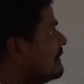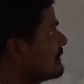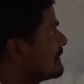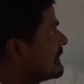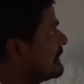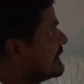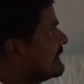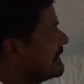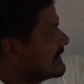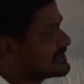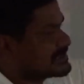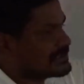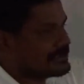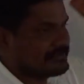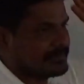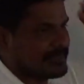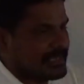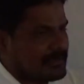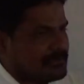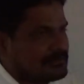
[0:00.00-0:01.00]
Okay, next
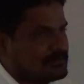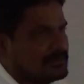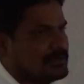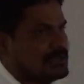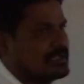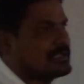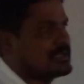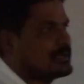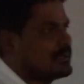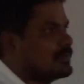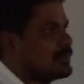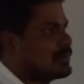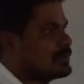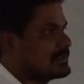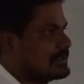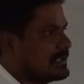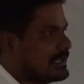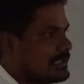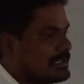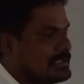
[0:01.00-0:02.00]
we have to learn
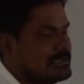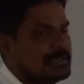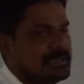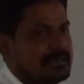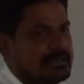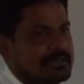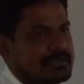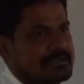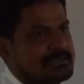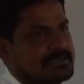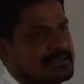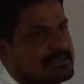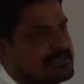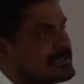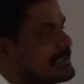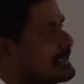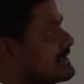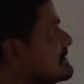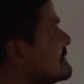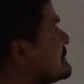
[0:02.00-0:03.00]
about the
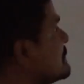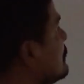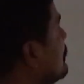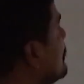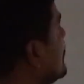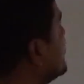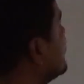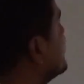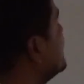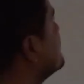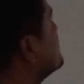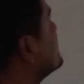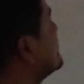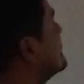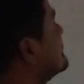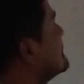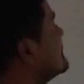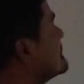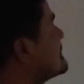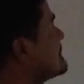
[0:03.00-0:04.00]
resistance. So what is
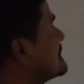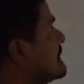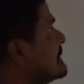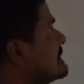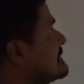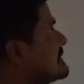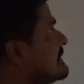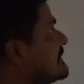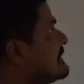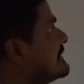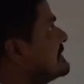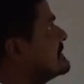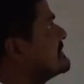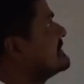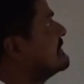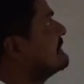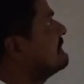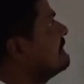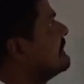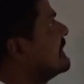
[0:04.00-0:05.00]
resistance? It
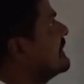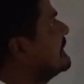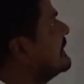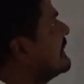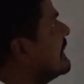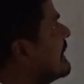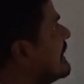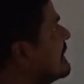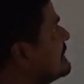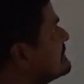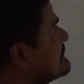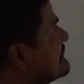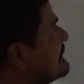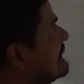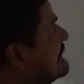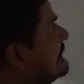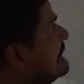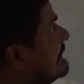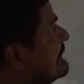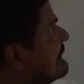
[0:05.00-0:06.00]
is defined
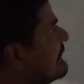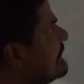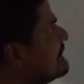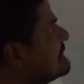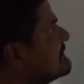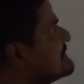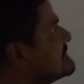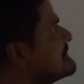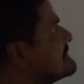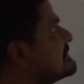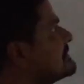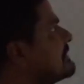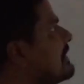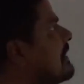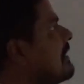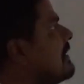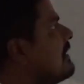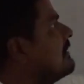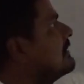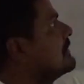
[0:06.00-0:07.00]
as hindrance
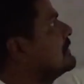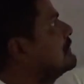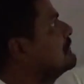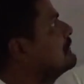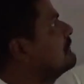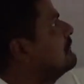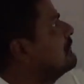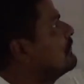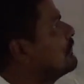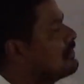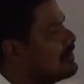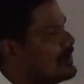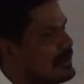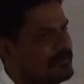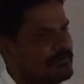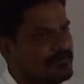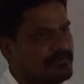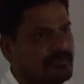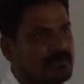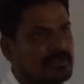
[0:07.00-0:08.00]
or to flow
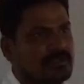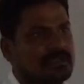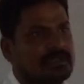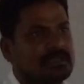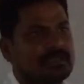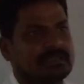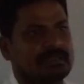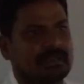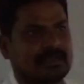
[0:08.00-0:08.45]
of